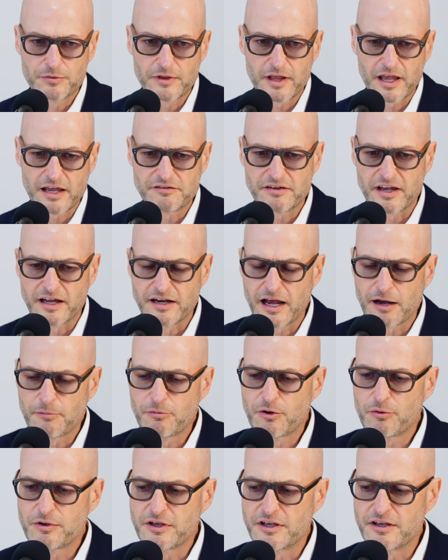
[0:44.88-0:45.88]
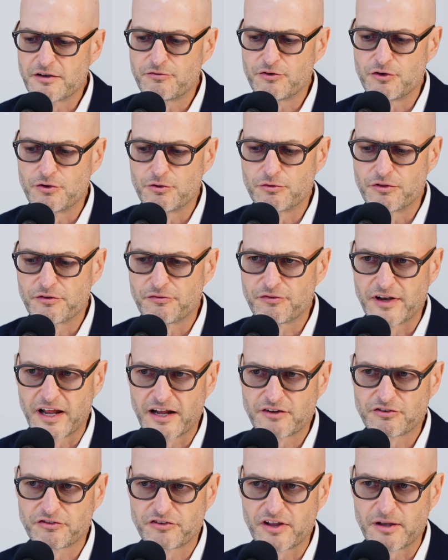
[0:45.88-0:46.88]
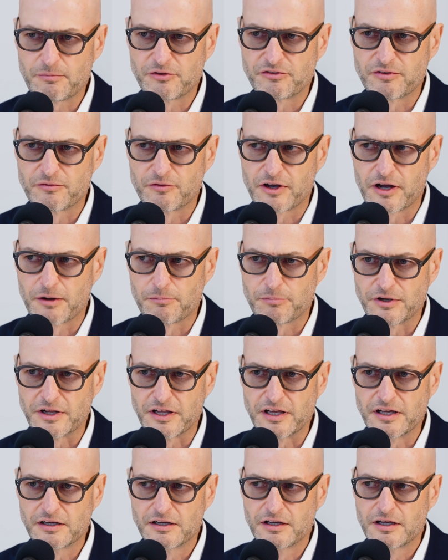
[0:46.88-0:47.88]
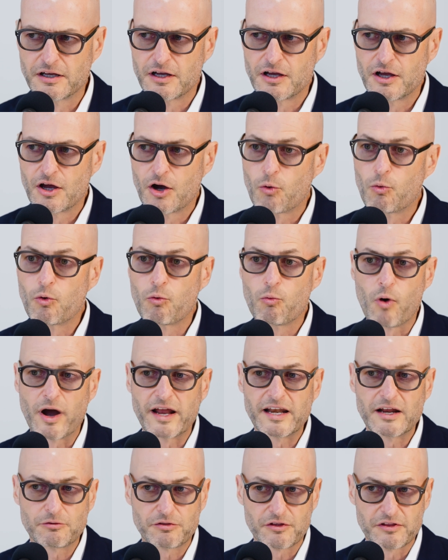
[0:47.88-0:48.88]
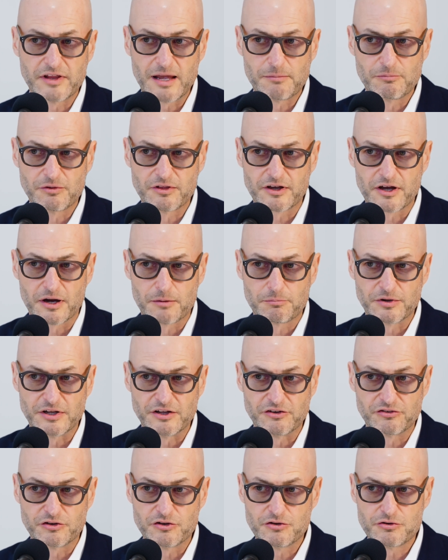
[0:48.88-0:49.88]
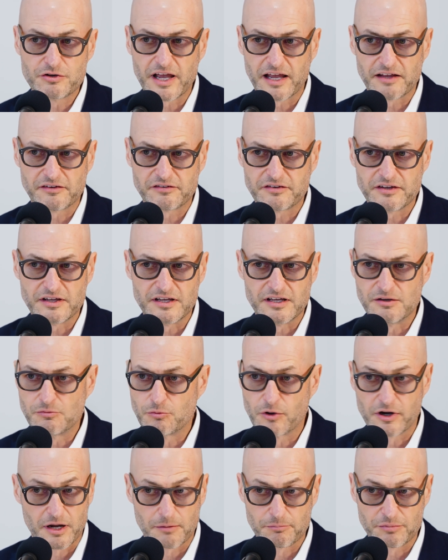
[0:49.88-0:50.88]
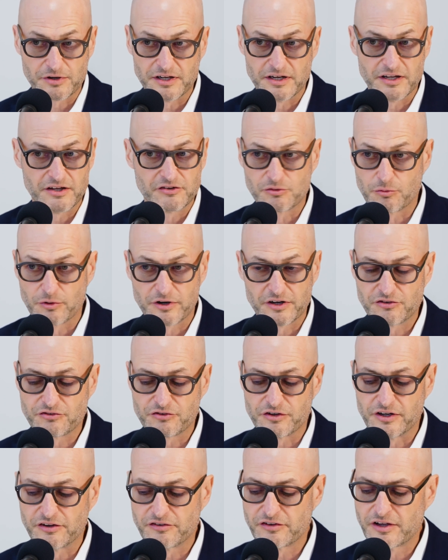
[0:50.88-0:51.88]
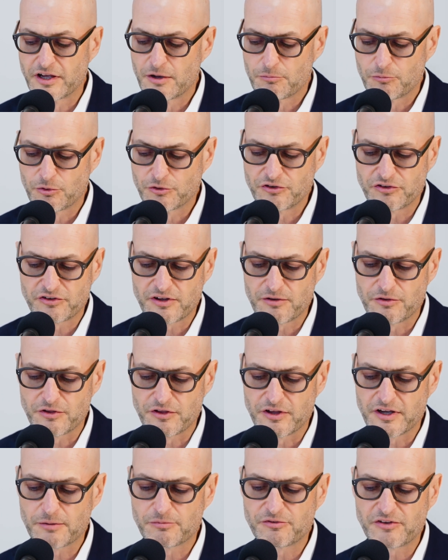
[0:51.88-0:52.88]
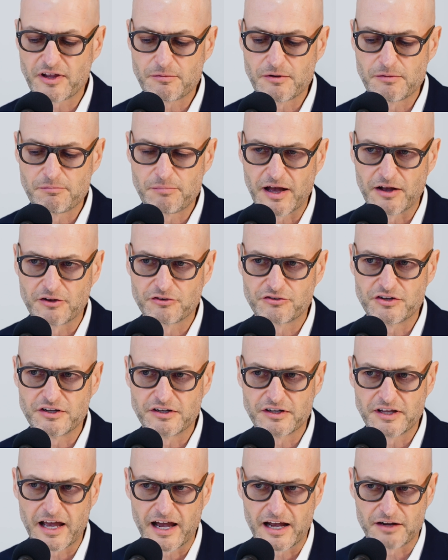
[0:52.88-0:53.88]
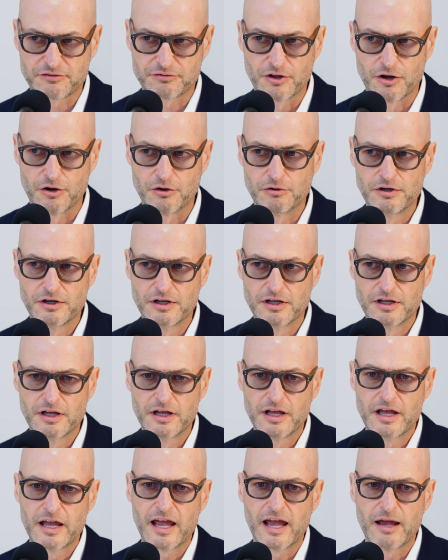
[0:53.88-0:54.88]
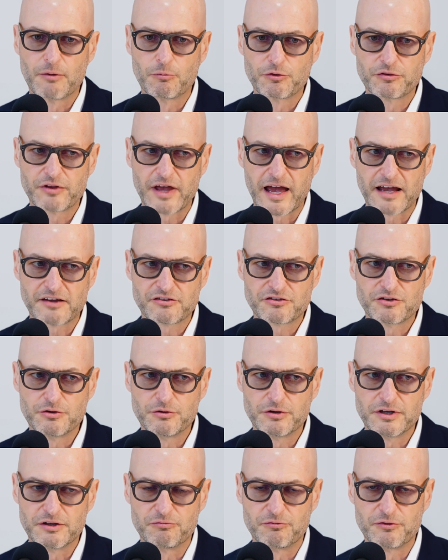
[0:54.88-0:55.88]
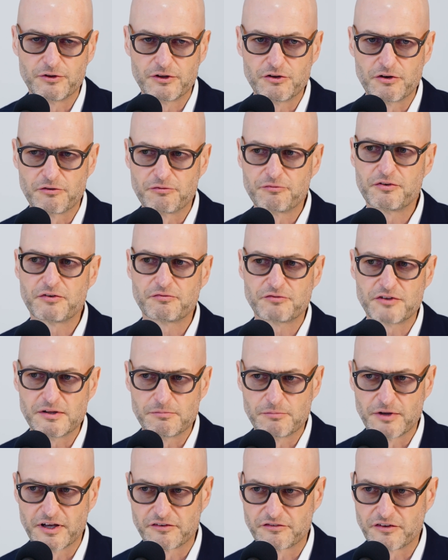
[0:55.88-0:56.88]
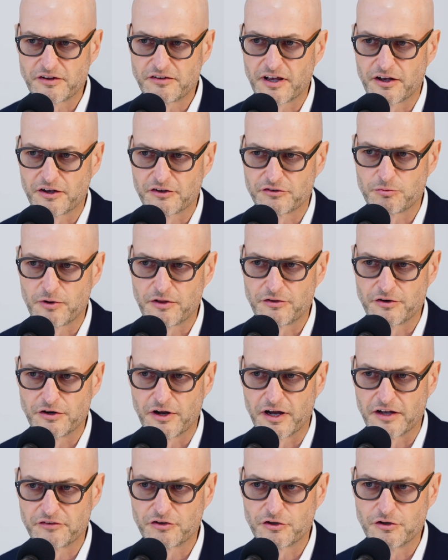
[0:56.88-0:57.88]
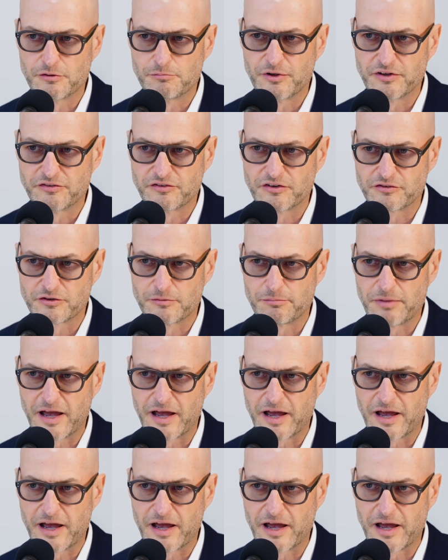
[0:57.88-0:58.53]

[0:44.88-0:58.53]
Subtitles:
hey Ted, how about we give you the financial statements of a company. We'll white out the name of the company so you can't see what company it is or what industry it is. We'll just give you the income statement, balance sheet, and cash flow. And we'll ask you if you have 15 minutes to tell us whether or not it's a good business or